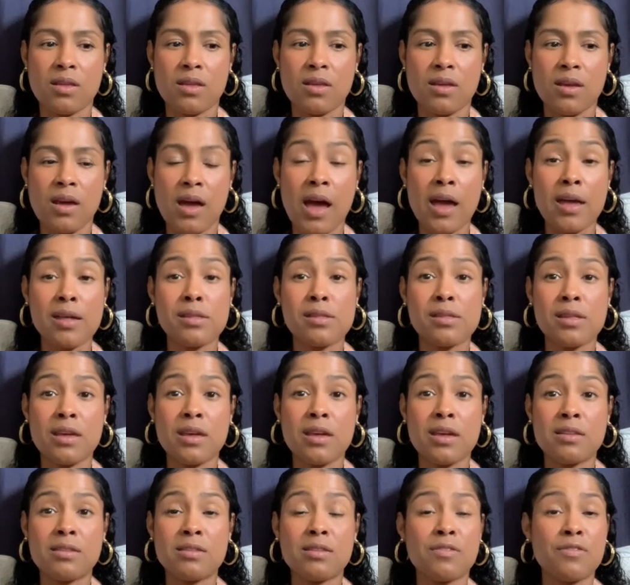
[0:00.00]
I
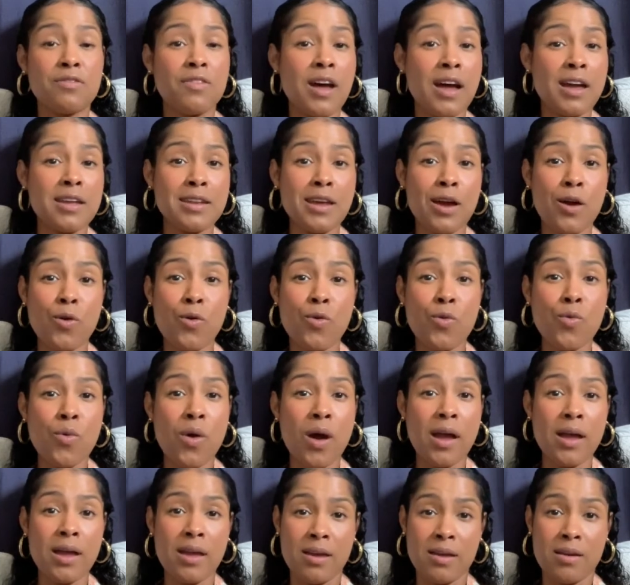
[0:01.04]
said to find out who
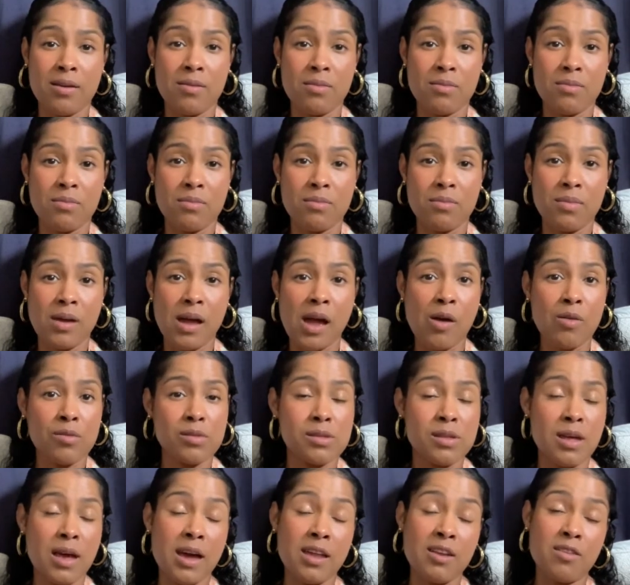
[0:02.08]
I am
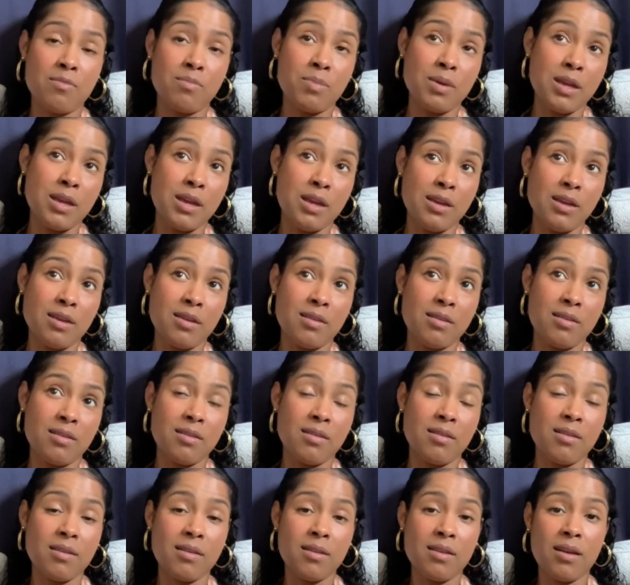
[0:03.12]
outside of being
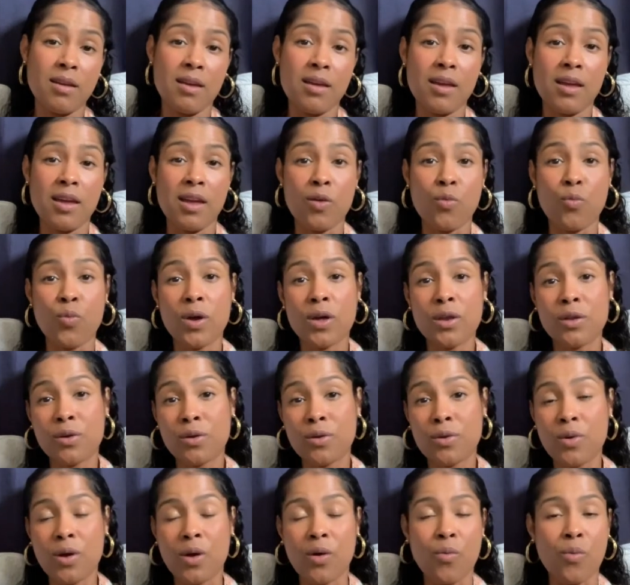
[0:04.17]
a
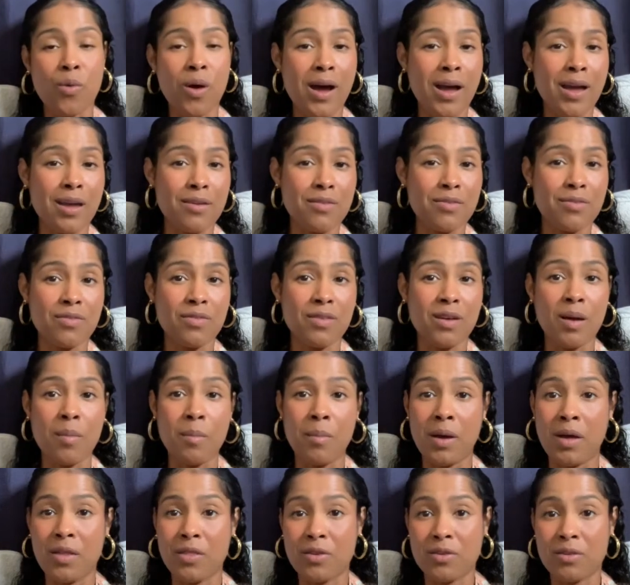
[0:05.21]
widow, a wife, a
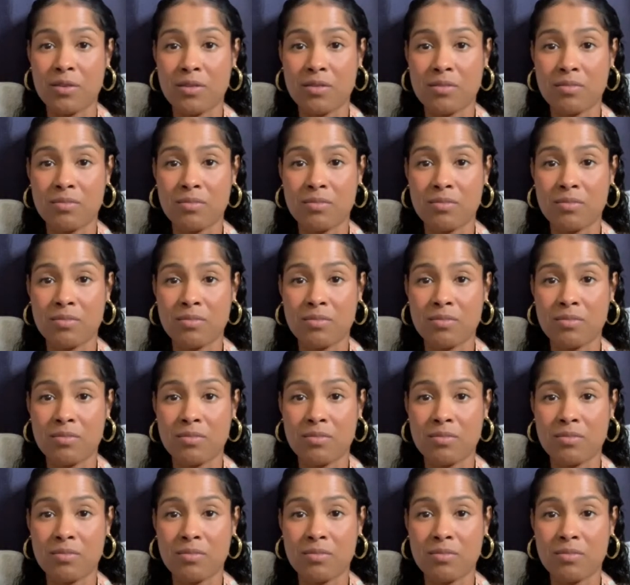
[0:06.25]
mother.